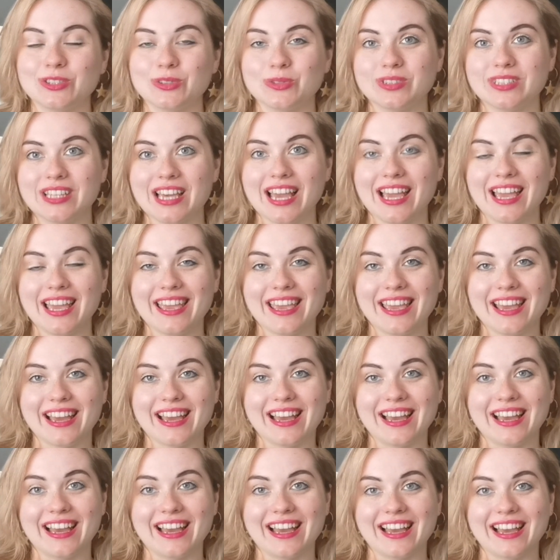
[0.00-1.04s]

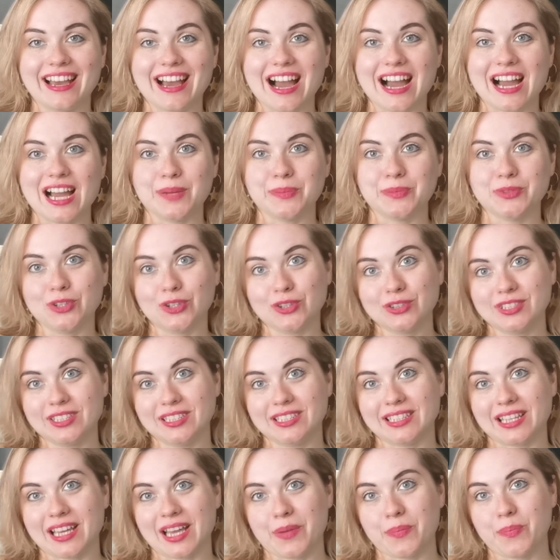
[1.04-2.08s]
Today I'm not
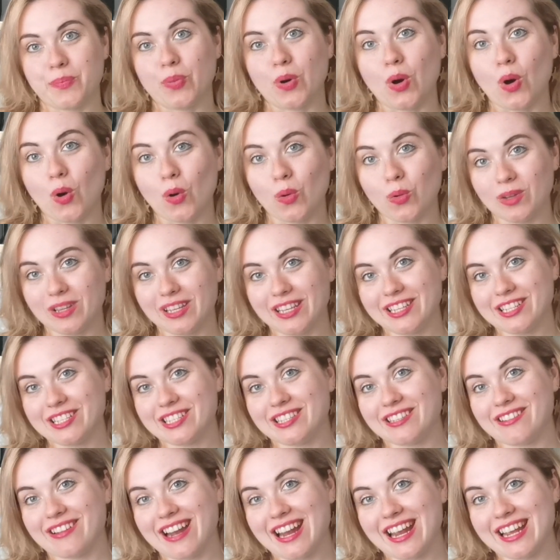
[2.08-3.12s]
in a Polish
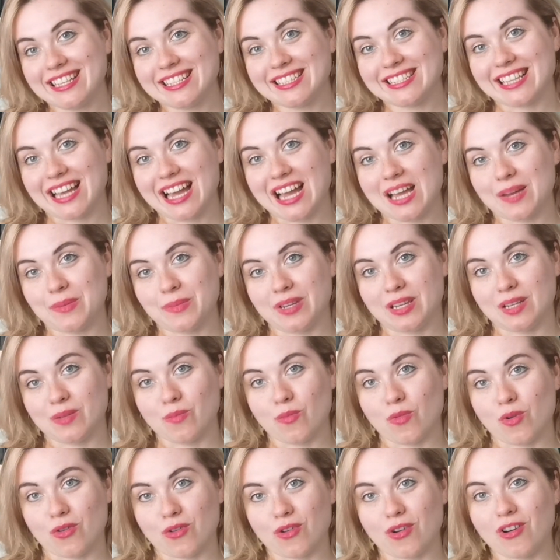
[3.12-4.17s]
dress, I'm
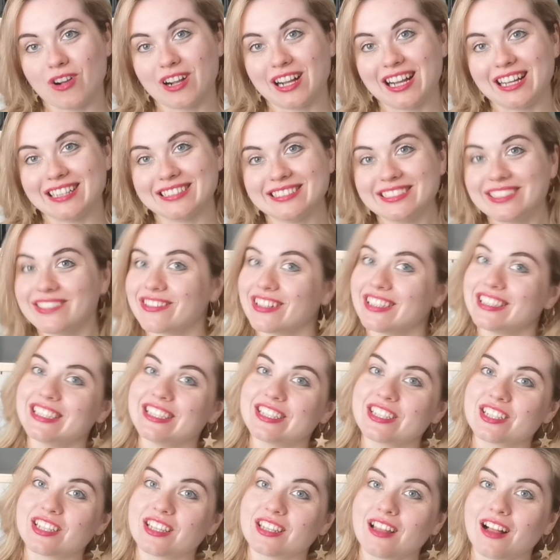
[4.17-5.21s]
in Moroccan
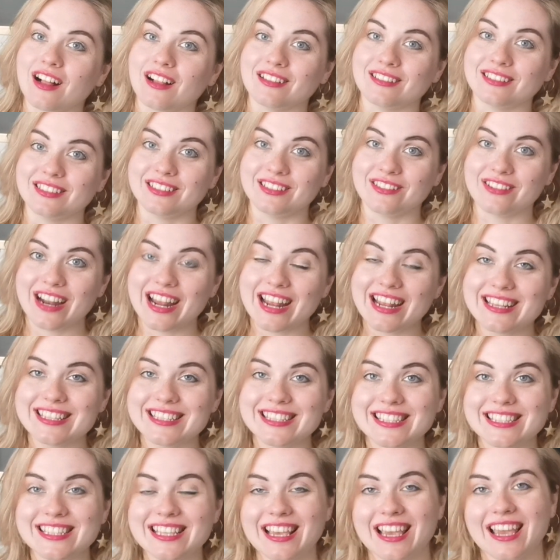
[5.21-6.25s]
traditional
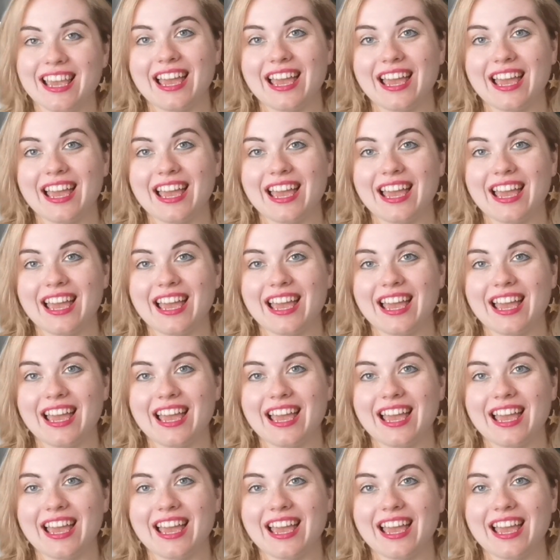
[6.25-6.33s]
dress